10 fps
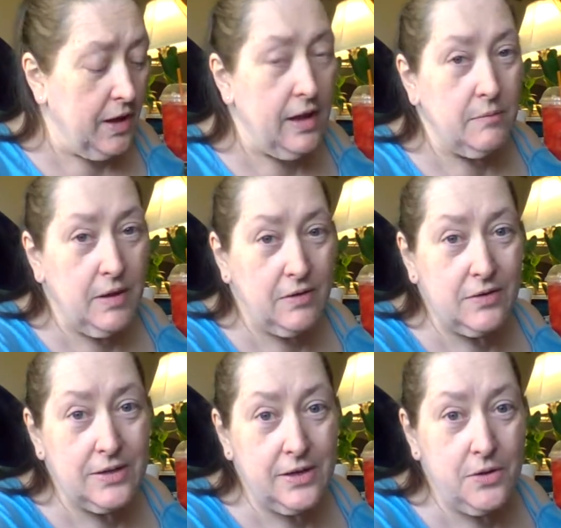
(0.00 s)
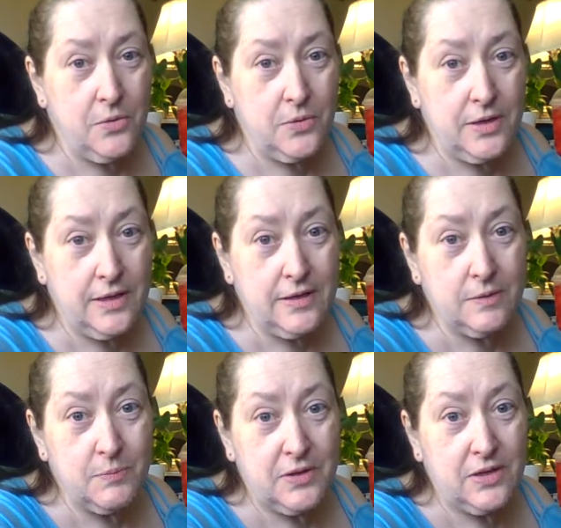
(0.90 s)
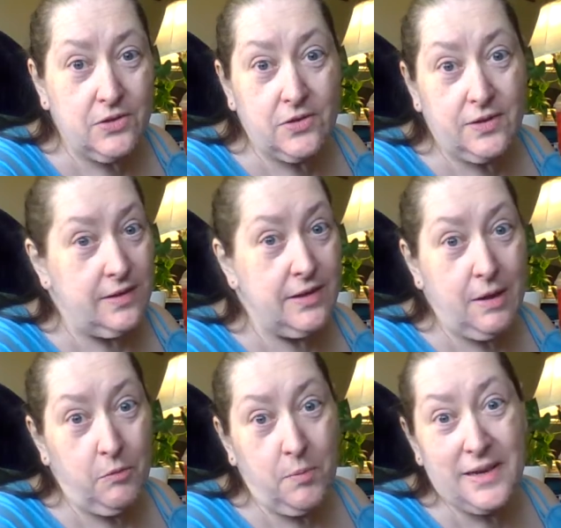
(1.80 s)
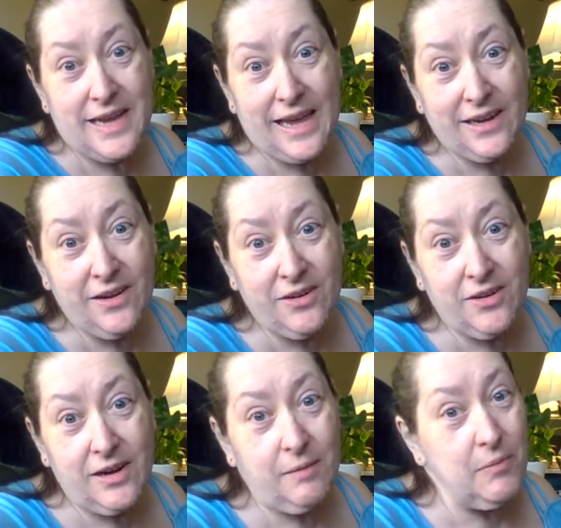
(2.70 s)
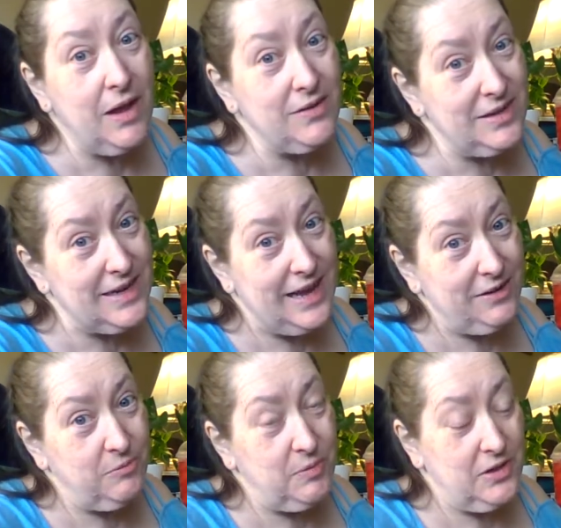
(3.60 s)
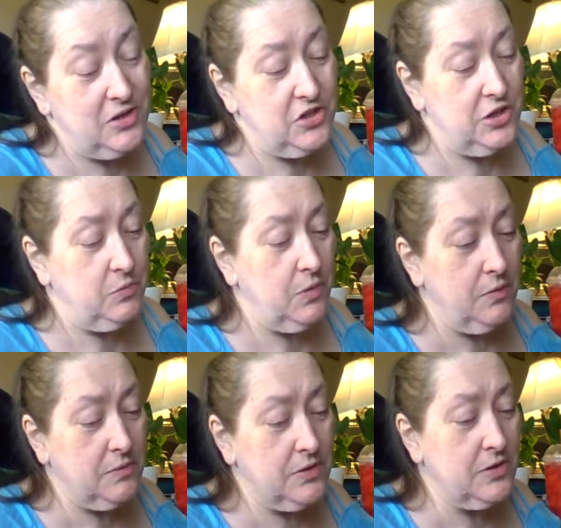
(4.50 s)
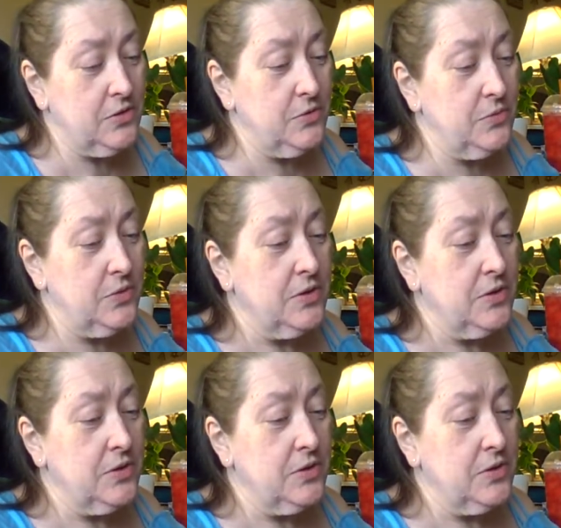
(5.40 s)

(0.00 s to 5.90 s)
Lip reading: I'm not going to tell you who it is because that would be tagging her, and I'm not going to tag her because she don't want to.